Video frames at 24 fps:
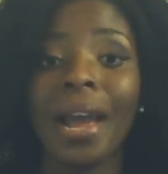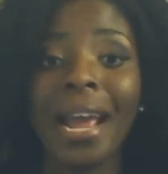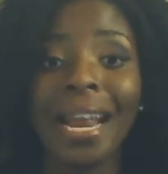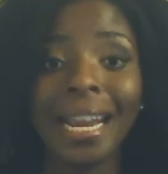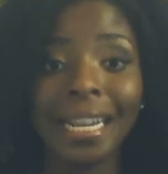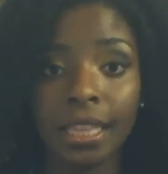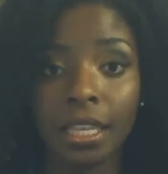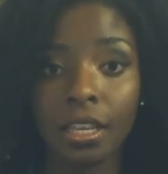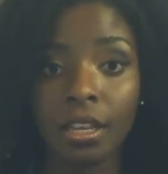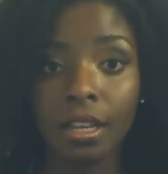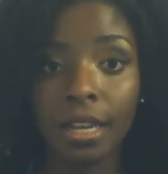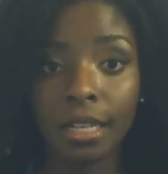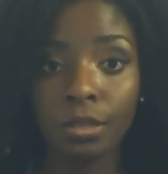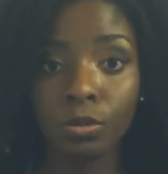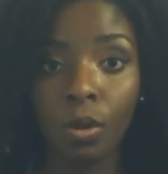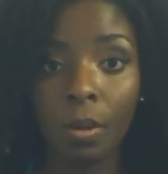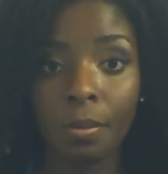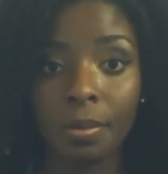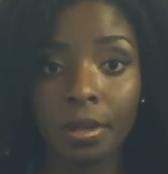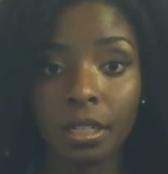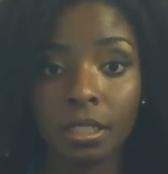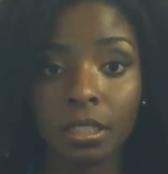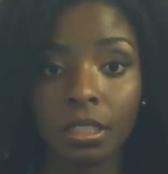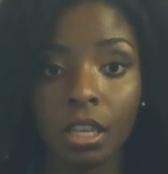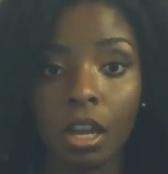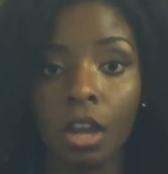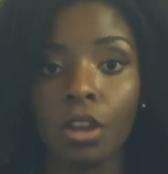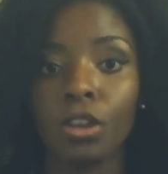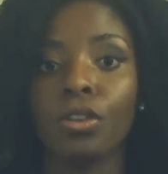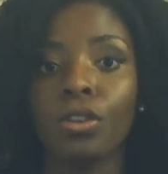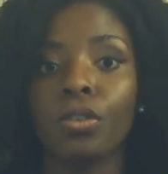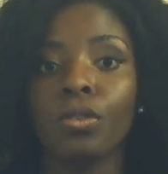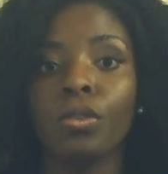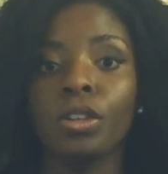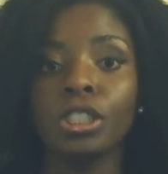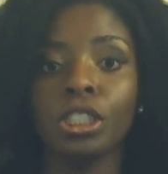Anything you guys want me to tell
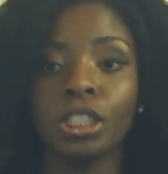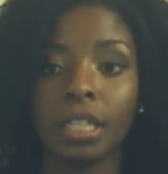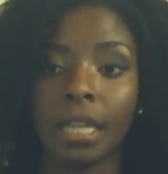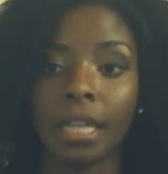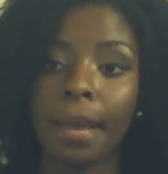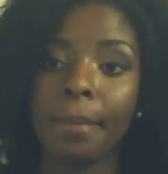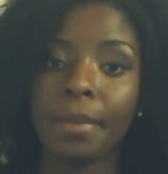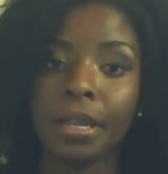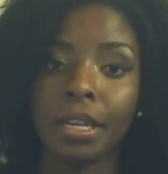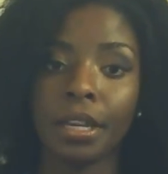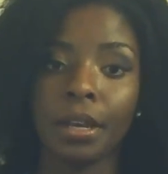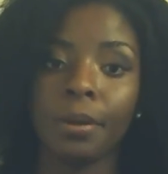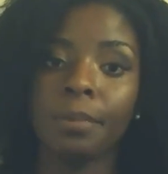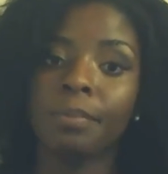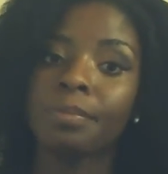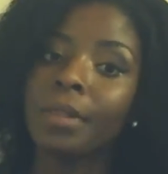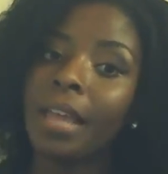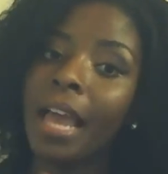you, just let me know.